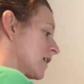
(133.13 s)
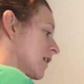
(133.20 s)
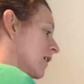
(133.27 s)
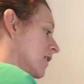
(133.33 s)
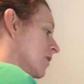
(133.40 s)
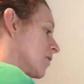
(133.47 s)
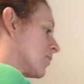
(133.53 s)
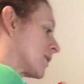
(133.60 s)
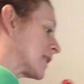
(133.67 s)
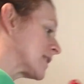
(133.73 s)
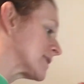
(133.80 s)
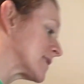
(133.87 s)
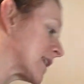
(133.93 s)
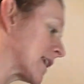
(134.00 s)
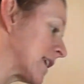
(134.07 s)
Oh, what
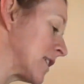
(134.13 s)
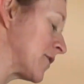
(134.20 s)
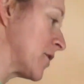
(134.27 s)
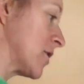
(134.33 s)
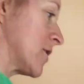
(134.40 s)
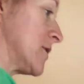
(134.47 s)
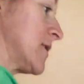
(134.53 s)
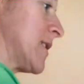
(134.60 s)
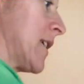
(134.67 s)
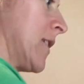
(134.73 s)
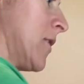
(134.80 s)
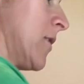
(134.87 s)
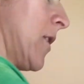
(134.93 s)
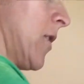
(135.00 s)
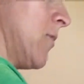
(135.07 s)
else did I get at the yard
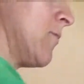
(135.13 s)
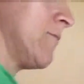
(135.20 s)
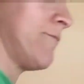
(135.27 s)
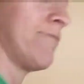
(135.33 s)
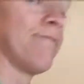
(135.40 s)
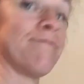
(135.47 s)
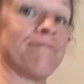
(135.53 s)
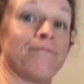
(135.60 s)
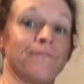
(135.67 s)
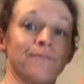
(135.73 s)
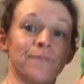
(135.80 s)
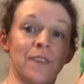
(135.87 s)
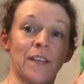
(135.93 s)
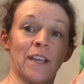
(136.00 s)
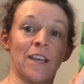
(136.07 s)
sale? Oh,
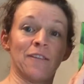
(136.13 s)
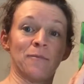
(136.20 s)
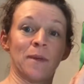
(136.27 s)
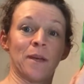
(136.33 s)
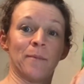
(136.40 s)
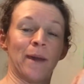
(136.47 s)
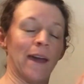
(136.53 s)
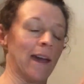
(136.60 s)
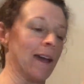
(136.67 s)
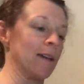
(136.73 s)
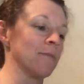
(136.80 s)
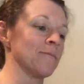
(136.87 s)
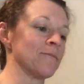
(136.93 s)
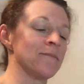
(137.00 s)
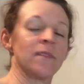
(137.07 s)
they gave me a
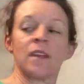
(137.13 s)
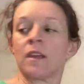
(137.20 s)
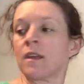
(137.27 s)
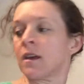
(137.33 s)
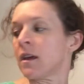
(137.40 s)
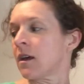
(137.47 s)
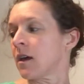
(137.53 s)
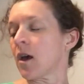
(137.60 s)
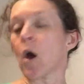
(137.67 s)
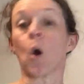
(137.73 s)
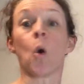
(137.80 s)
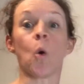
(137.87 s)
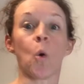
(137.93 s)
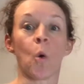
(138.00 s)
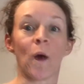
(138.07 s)
bag.
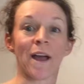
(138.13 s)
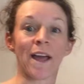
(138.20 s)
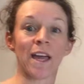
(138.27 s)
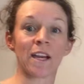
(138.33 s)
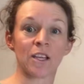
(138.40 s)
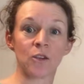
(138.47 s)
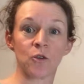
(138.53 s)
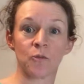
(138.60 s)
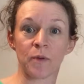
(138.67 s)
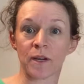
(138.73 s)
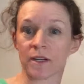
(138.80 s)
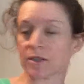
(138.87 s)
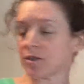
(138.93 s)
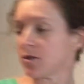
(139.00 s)
Oh, I got a cute pair of